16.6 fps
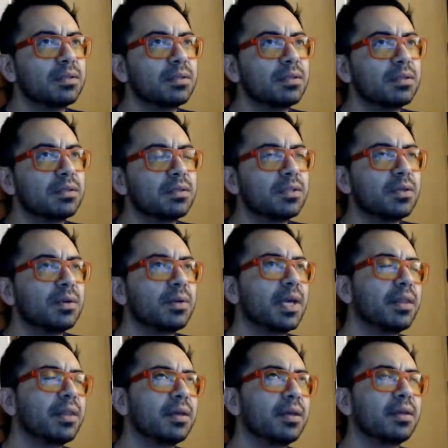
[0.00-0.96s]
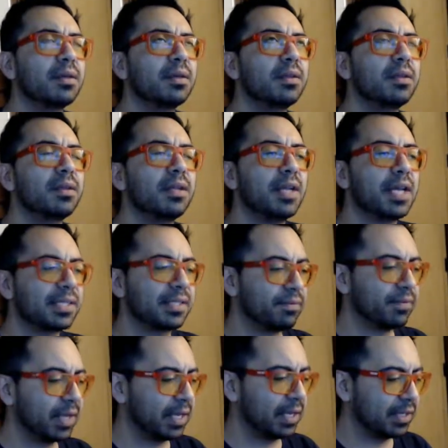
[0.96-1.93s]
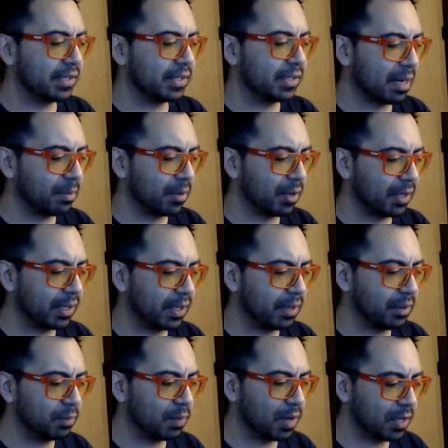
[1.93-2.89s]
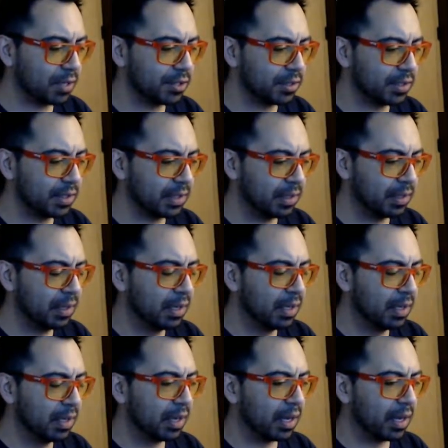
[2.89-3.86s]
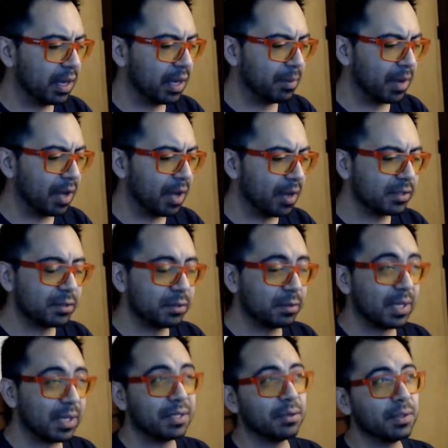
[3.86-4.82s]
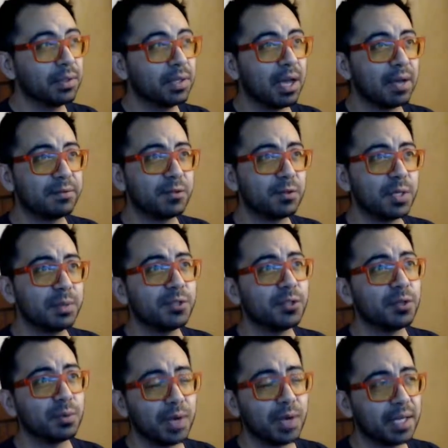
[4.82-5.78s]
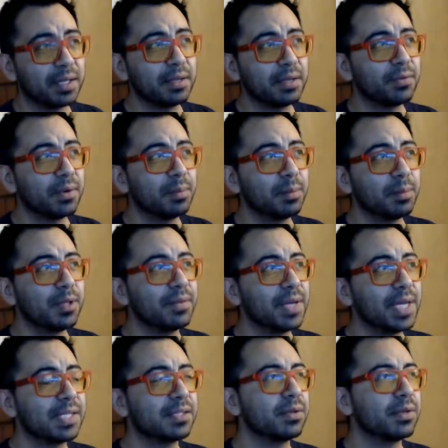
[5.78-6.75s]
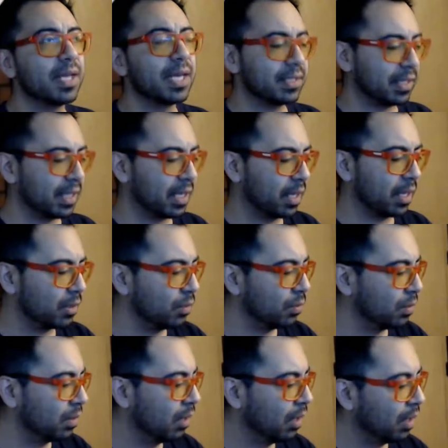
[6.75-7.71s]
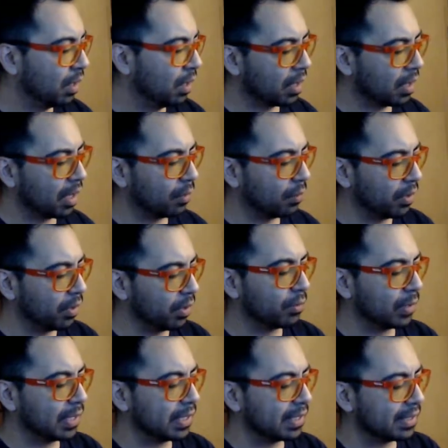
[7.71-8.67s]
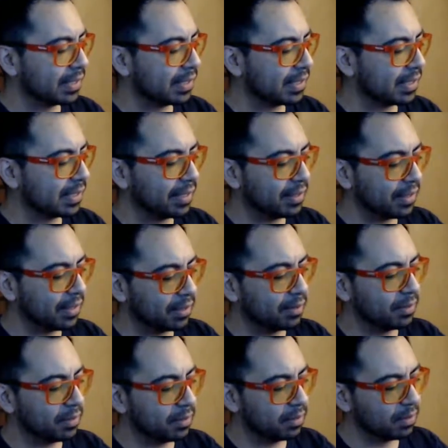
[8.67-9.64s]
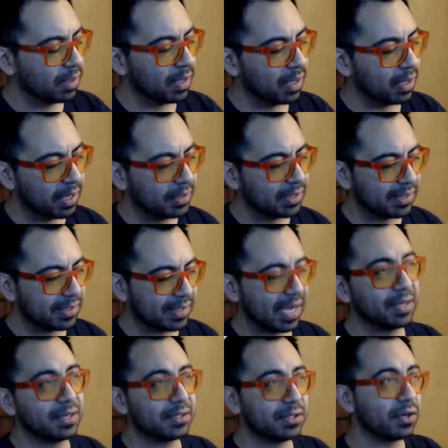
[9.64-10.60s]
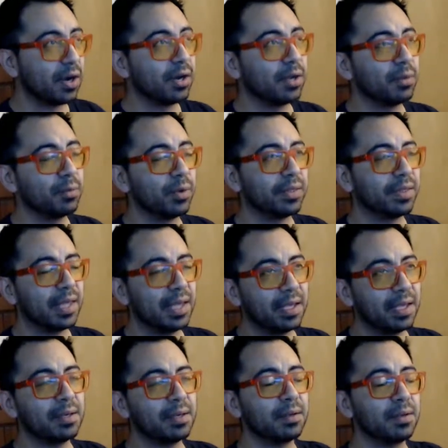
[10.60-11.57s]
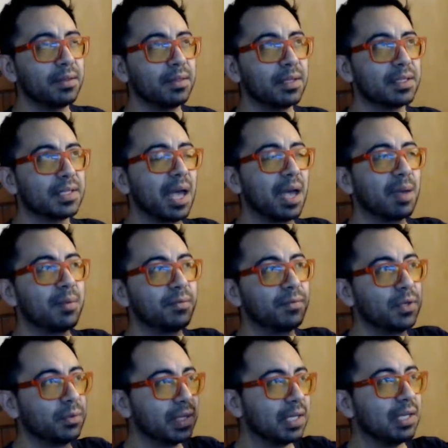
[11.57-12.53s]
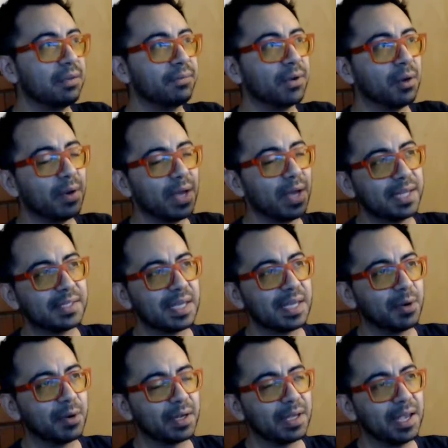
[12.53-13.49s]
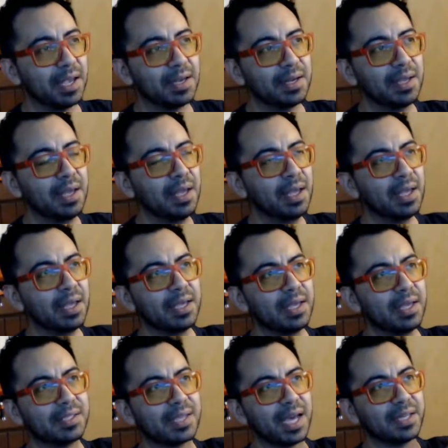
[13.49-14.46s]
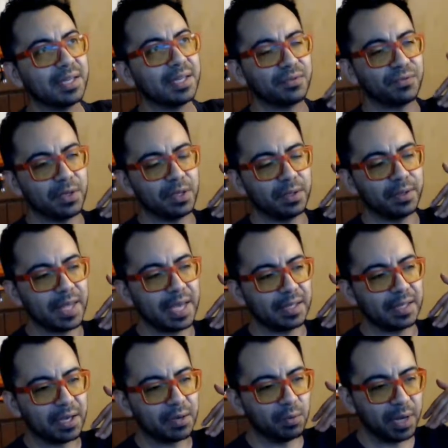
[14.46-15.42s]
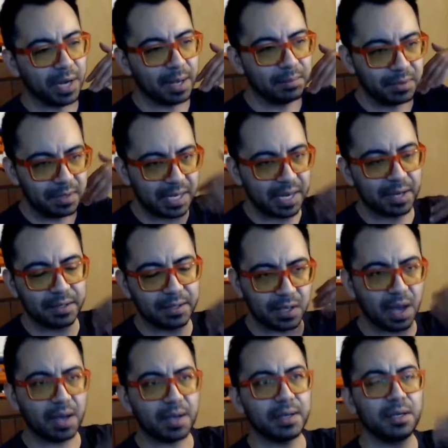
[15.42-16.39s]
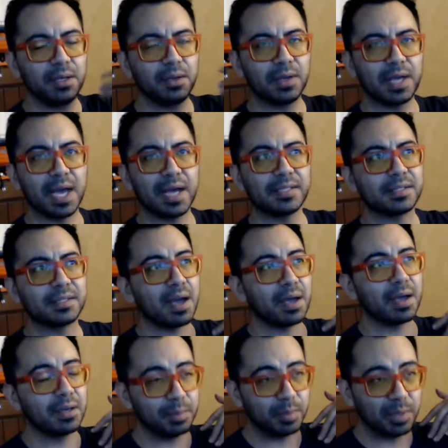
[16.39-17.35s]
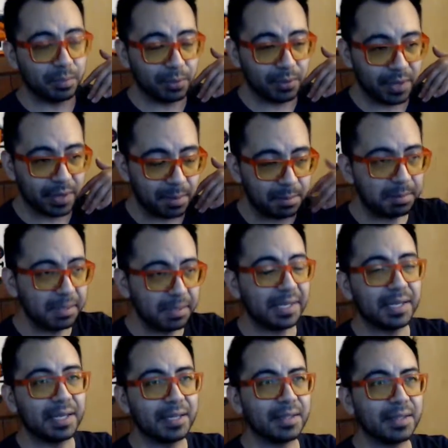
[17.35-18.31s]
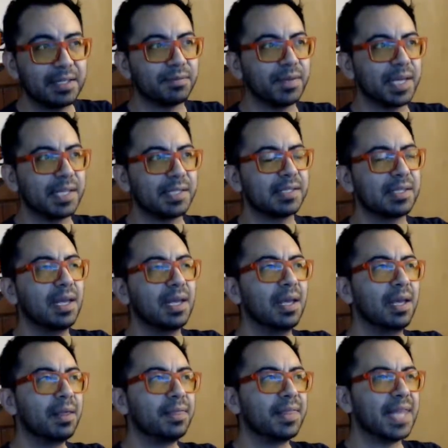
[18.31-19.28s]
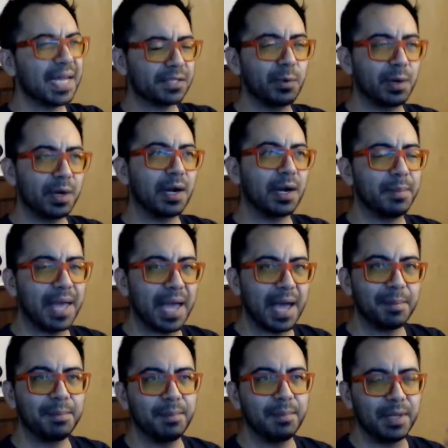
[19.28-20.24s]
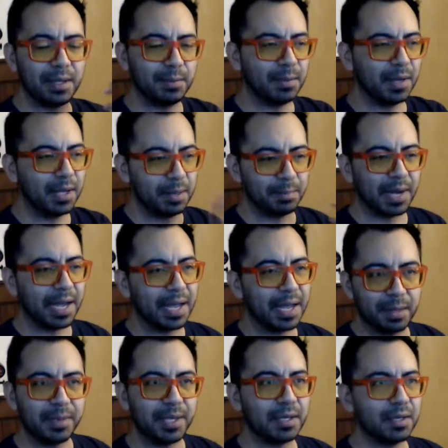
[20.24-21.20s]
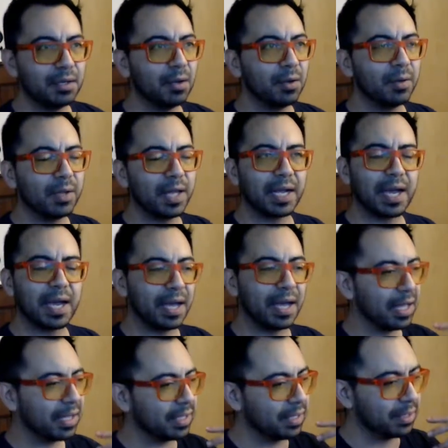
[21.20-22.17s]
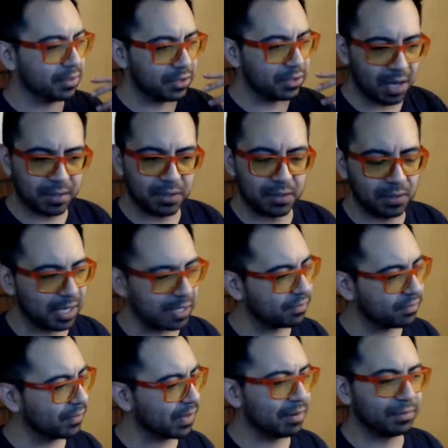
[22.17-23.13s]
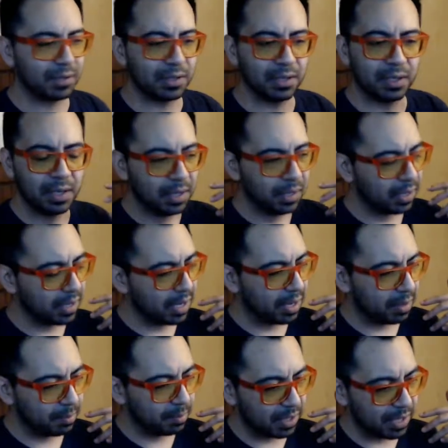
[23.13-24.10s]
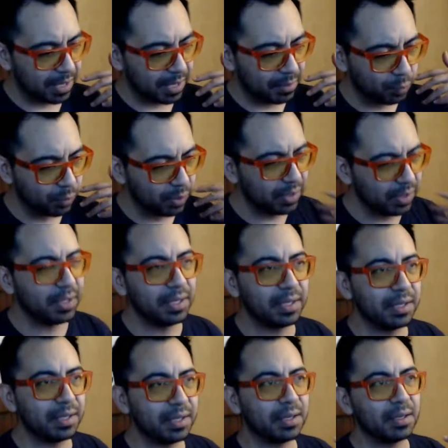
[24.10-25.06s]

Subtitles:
So yeah, the next event is Sam Arcade in Washington. I also like doing live streams directly from the event, so that's kind of cool. One of the reasons I did decide to start it within the time of doing Evo and Sam Arcade is I just feel that like when I'm there talking to you guys, talking to people that I'm meeting at these events, that's where I'm at in my element, you know, like I can talk to you guys forever and really